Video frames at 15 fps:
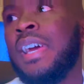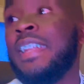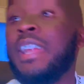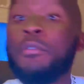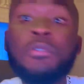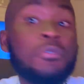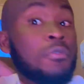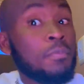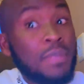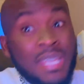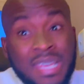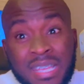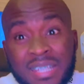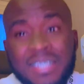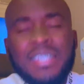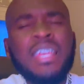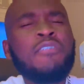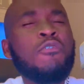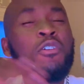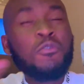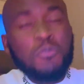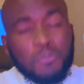And I went to peds.
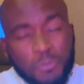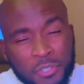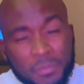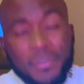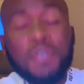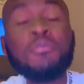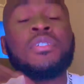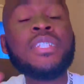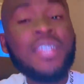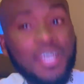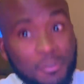Everyone who knows me will tell